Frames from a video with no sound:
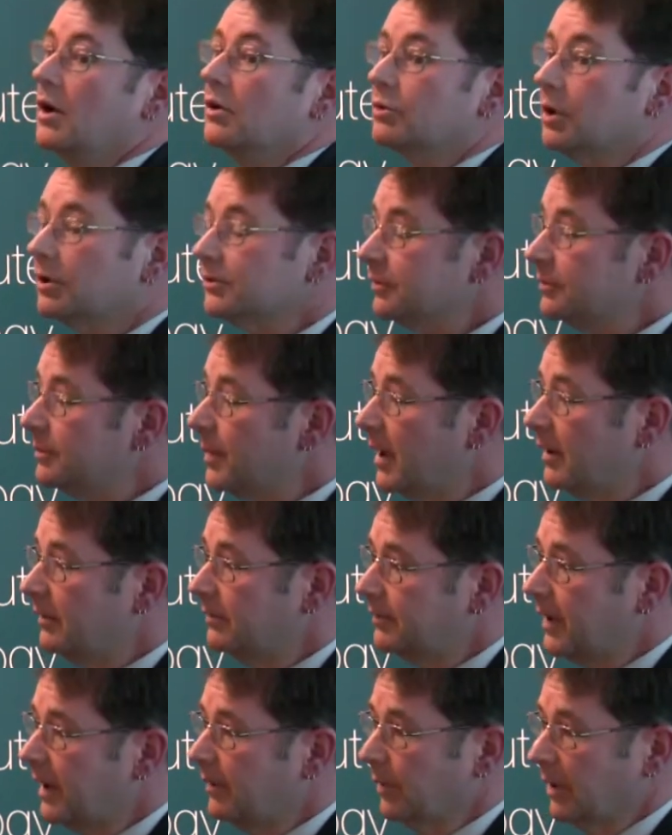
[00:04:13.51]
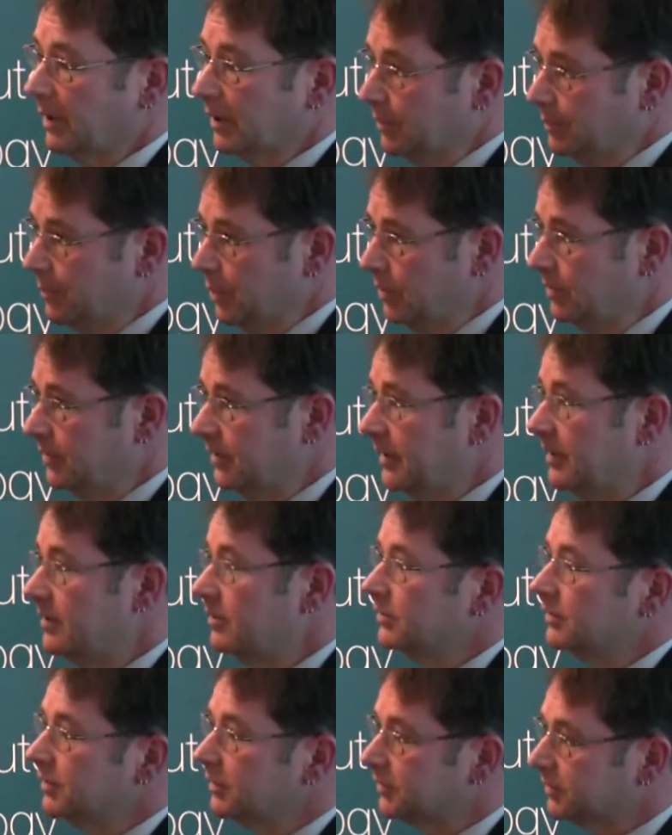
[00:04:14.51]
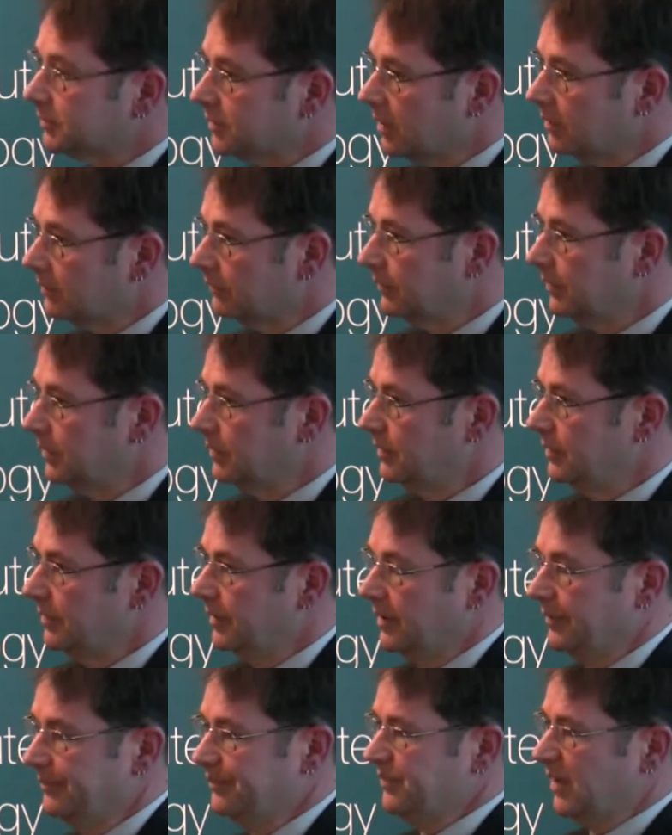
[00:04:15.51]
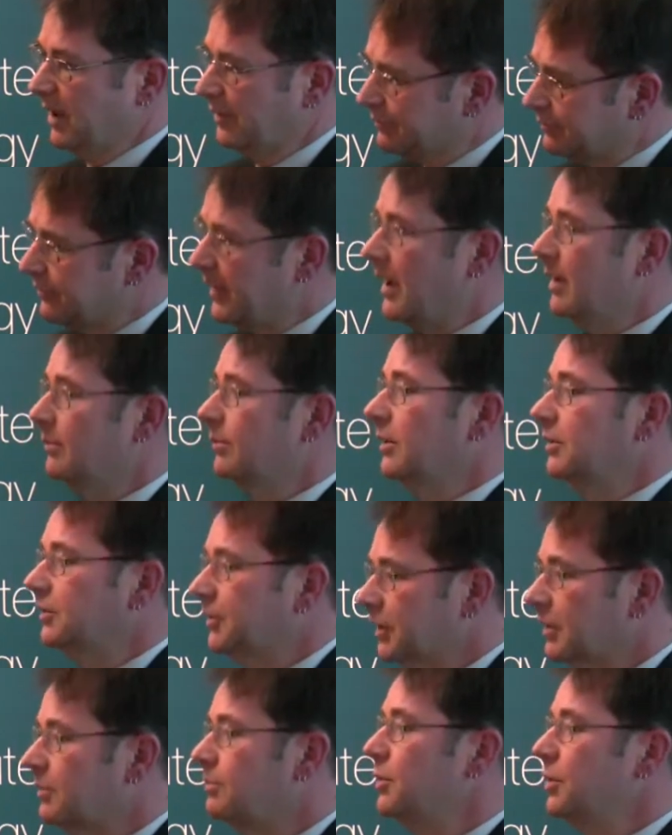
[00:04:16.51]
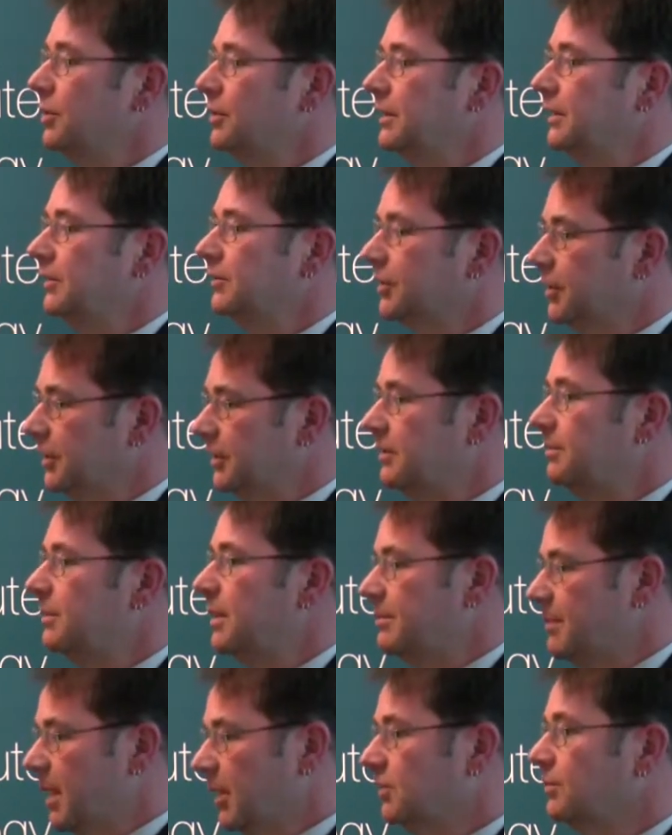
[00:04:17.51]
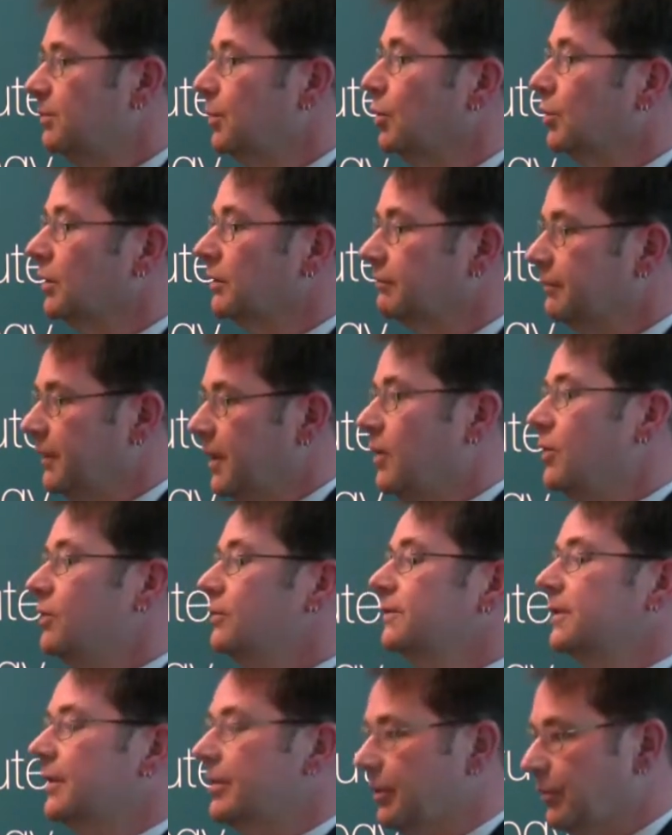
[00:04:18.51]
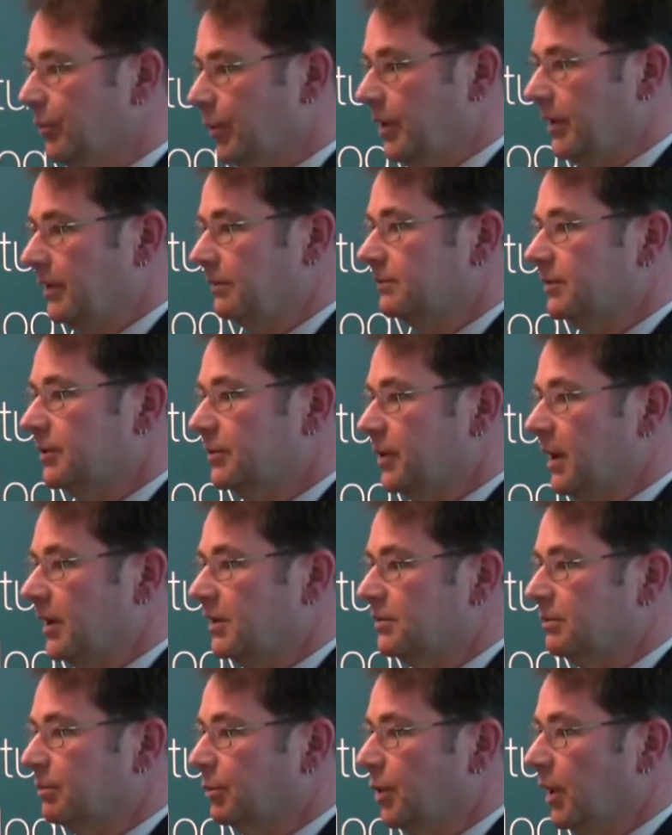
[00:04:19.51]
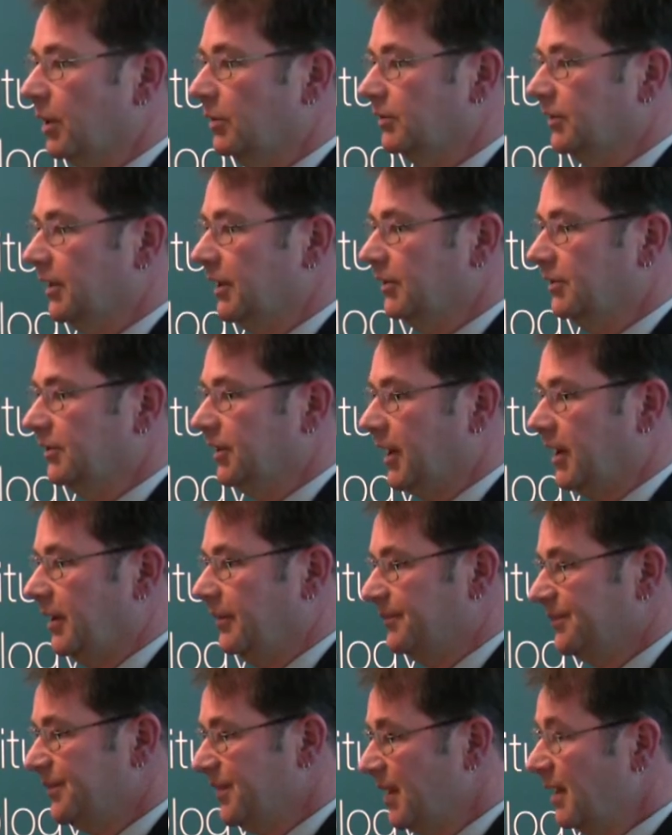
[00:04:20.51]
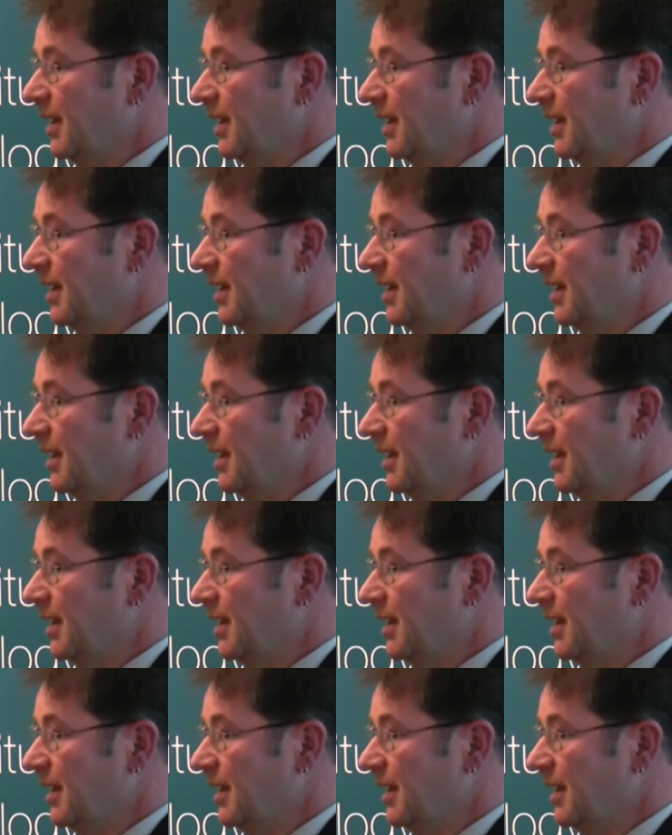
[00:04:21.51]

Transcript: Across from family and community, there was a strong view that families and communities need to be much more involved in the reintegration process, and